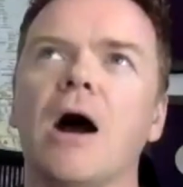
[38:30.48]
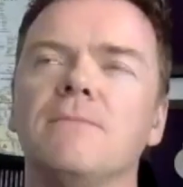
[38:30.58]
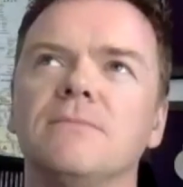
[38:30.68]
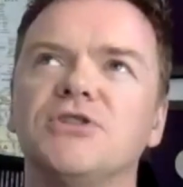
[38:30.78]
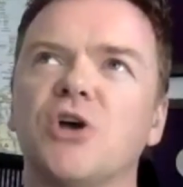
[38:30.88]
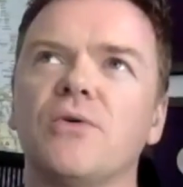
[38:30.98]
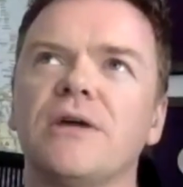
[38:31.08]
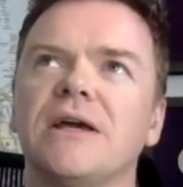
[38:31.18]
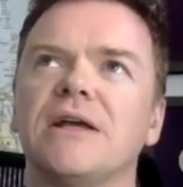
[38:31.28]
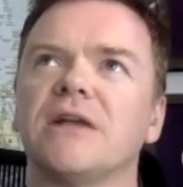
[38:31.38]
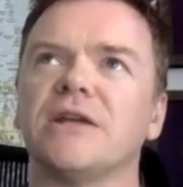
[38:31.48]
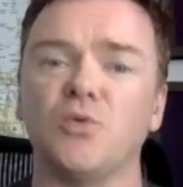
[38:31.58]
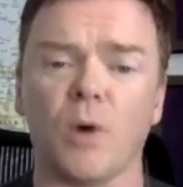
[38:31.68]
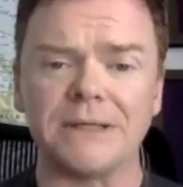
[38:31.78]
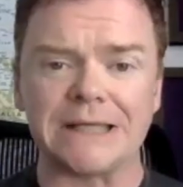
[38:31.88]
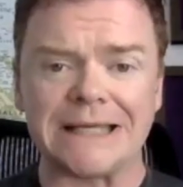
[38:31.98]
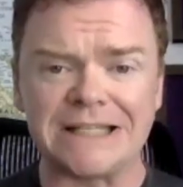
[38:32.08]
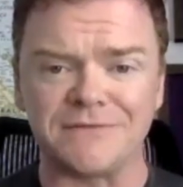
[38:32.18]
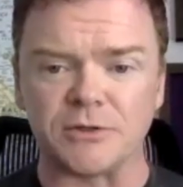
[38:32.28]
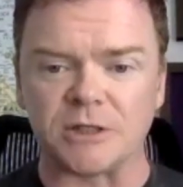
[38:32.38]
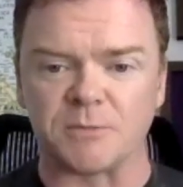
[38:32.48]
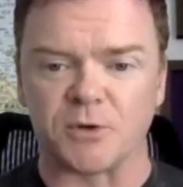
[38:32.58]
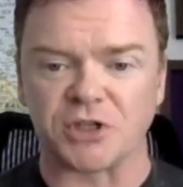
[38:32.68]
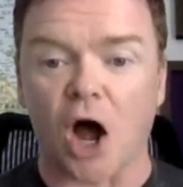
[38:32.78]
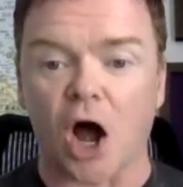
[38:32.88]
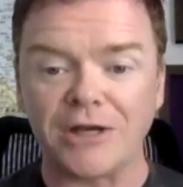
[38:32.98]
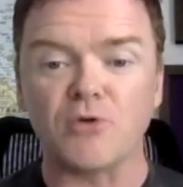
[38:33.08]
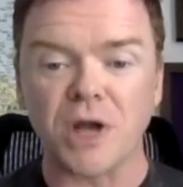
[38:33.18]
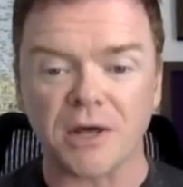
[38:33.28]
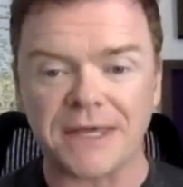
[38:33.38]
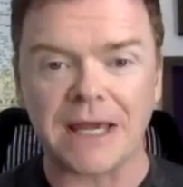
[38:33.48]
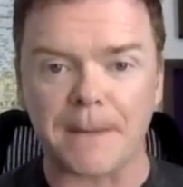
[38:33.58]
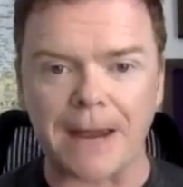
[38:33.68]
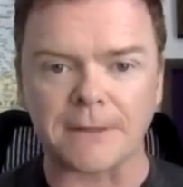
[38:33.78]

So, like, you want me to interview this person? I know nothing about this